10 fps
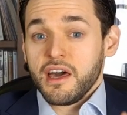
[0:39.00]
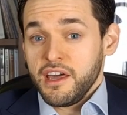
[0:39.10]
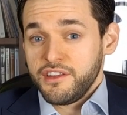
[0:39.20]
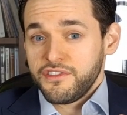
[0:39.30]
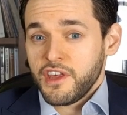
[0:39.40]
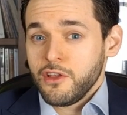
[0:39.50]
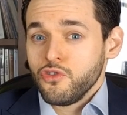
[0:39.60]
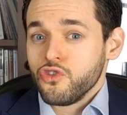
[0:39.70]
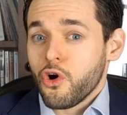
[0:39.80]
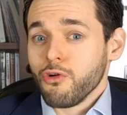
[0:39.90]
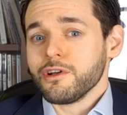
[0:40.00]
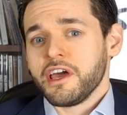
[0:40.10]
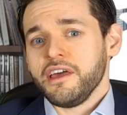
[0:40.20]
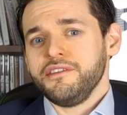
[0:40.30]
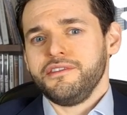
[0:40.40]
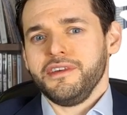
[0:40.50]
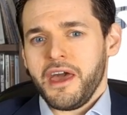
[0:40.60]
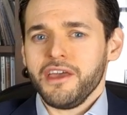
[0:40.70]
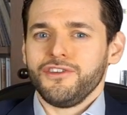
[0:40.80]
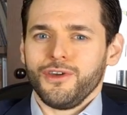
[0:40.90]
It's a
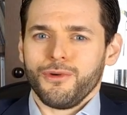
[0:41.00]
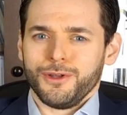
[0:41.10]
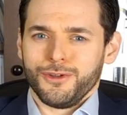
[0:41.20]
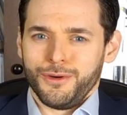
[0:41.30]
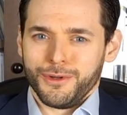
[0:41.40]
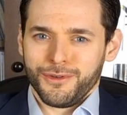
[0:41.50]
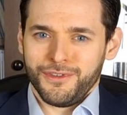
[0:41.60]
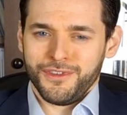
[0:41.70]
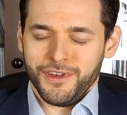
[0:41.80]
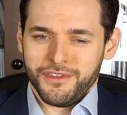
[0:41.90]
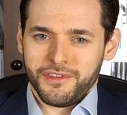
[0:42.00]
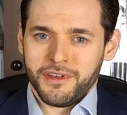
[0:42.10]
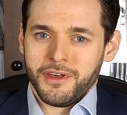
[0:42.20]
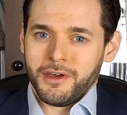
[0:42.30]
non-caseating granulomatous disease,